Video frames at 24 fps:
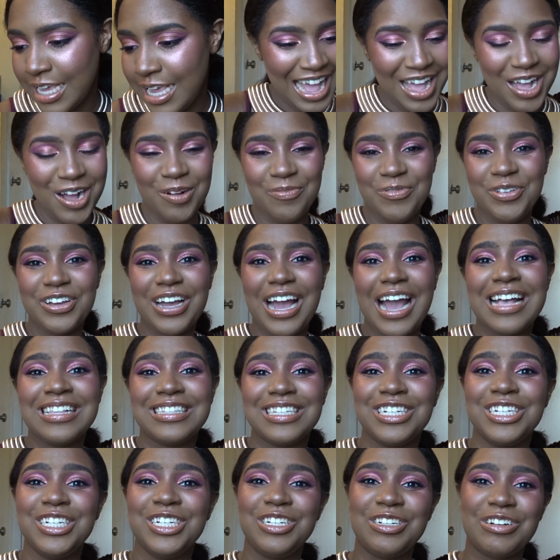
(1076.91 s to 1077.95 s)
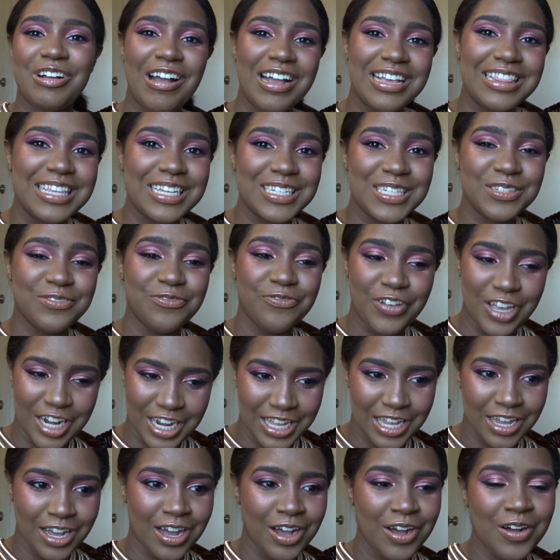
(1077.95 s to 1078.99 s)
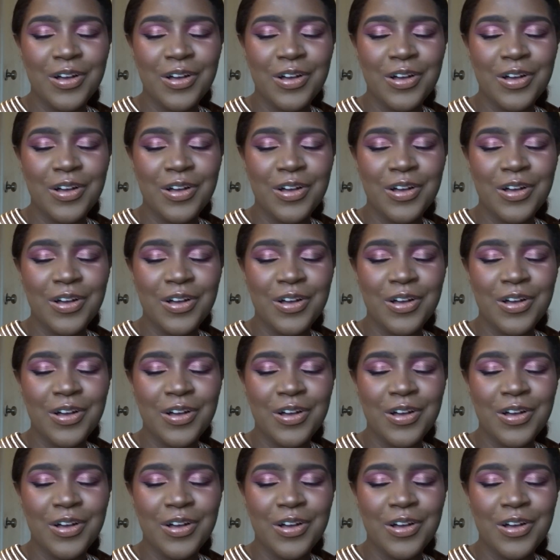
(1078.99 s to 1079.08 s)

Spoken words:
I hope you guys enjoyed this video.